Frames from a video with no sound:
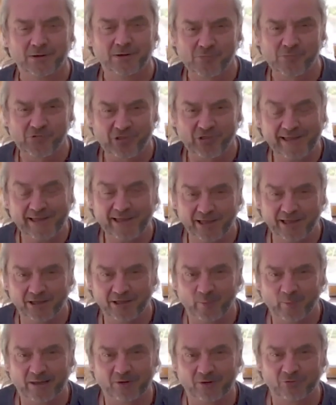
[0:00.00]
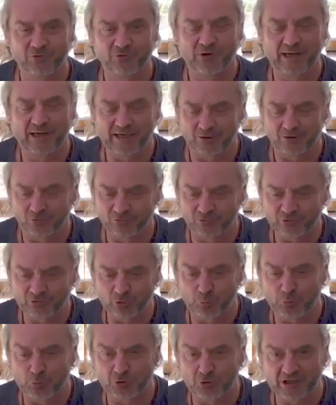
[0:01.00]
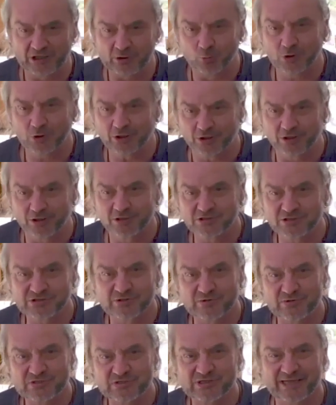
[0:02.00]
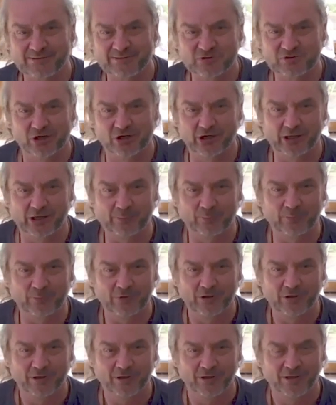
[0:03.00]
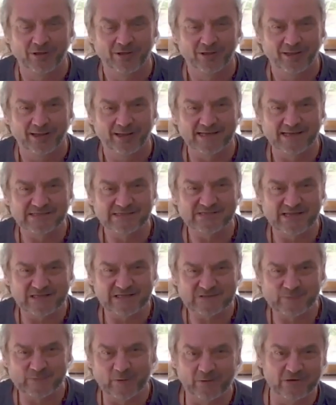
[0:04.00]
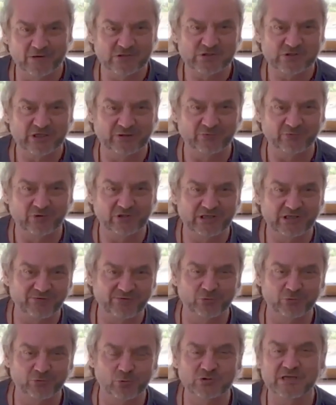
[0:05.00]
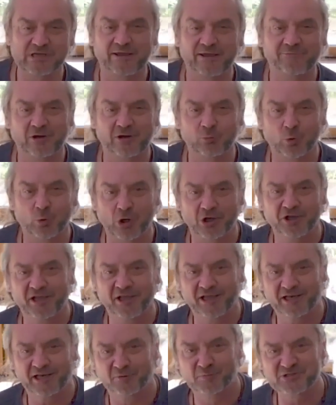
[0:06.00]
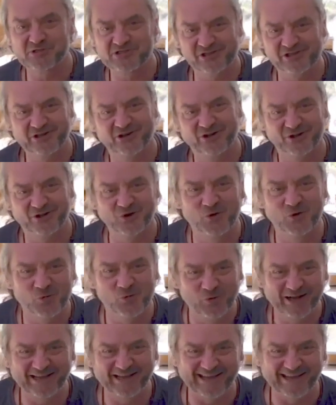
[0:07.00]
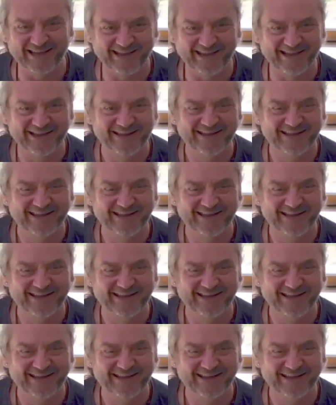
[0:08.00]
thinking about how your body works at the same time as experiencing the difficulty of it working in a particular way.